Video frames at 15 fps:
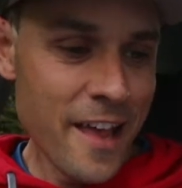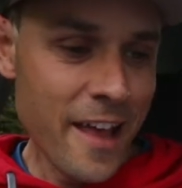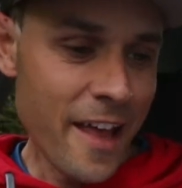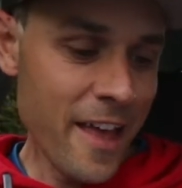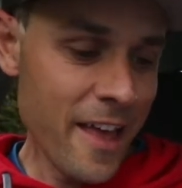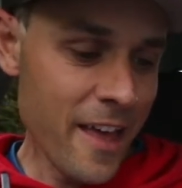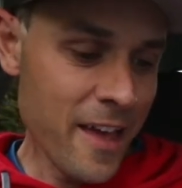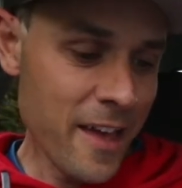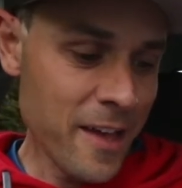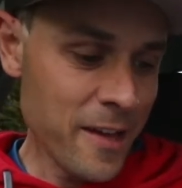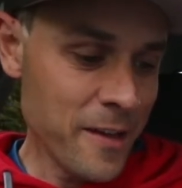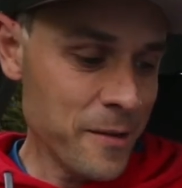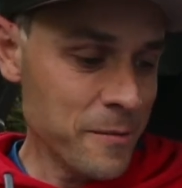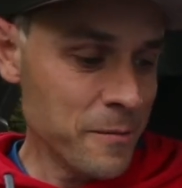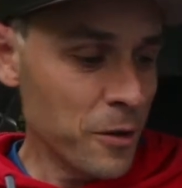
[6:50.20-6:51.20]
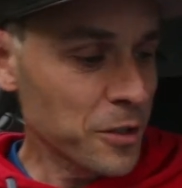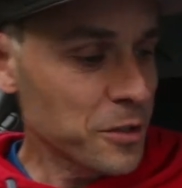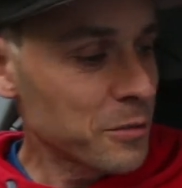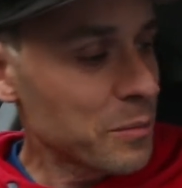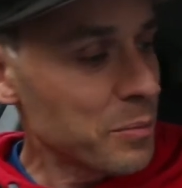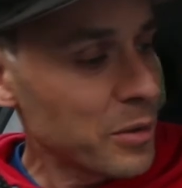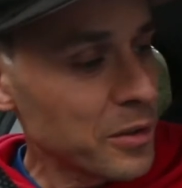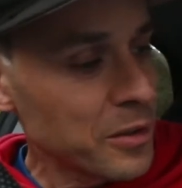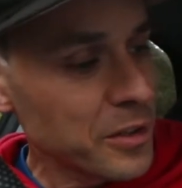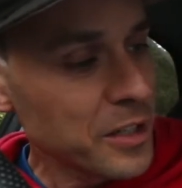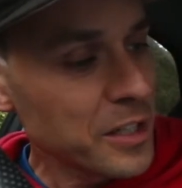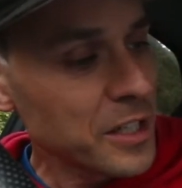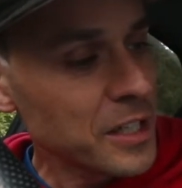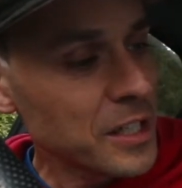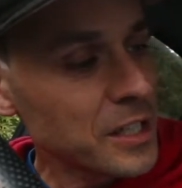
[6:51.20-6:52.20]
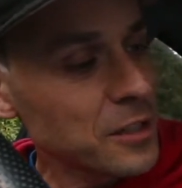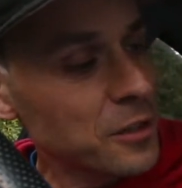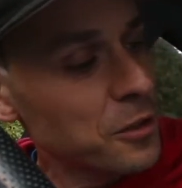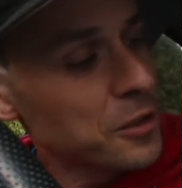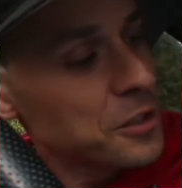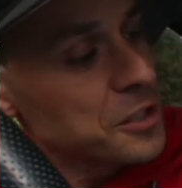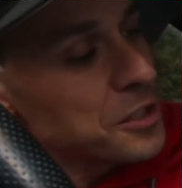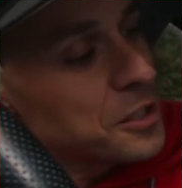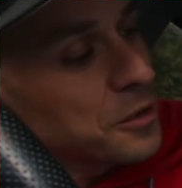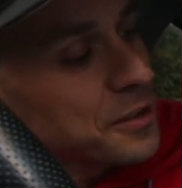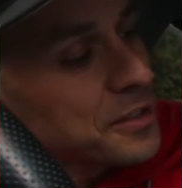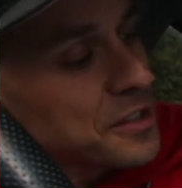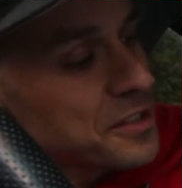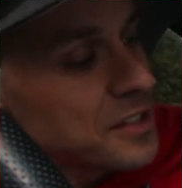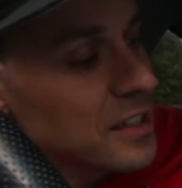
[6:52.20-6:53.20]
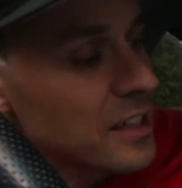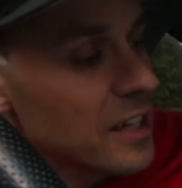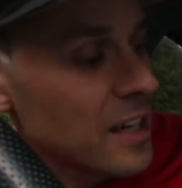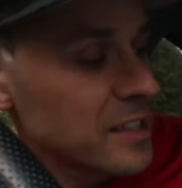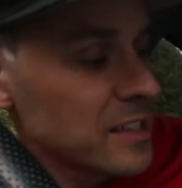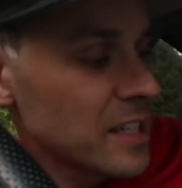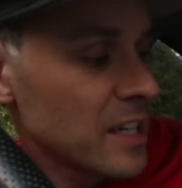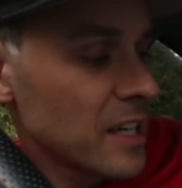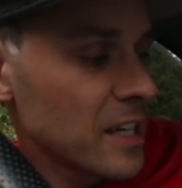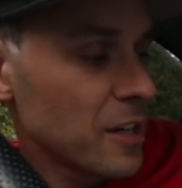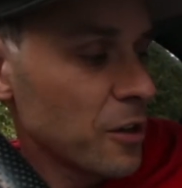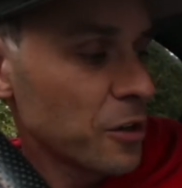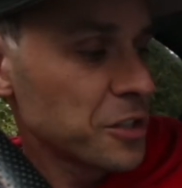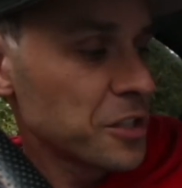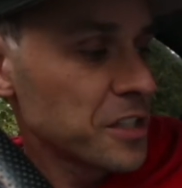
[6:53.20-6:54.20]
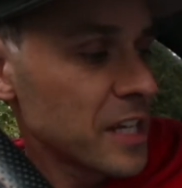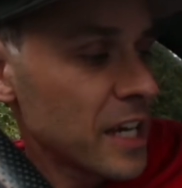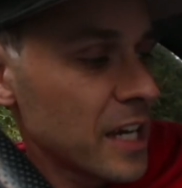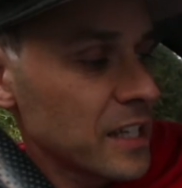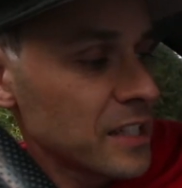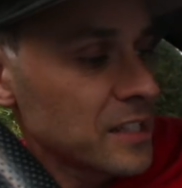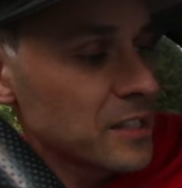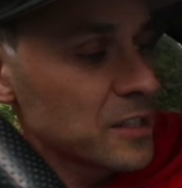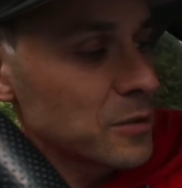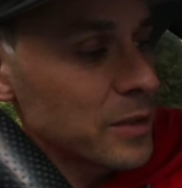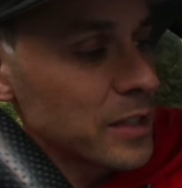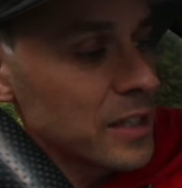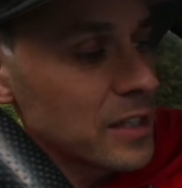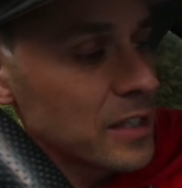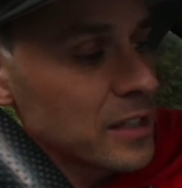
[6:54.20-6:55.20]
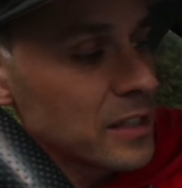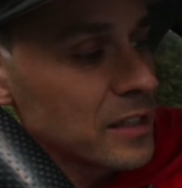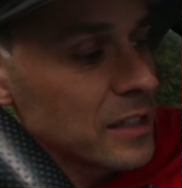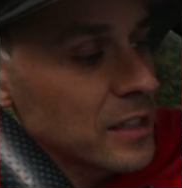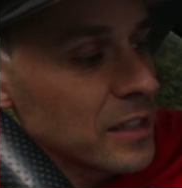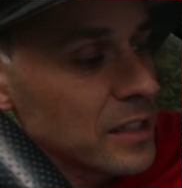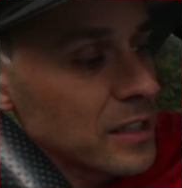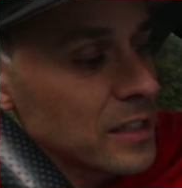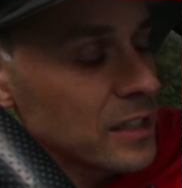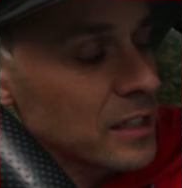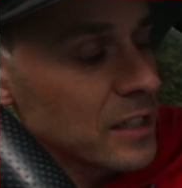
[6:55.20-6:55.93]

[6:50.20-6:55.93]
Auction report, auction USS Niigata, auction date, the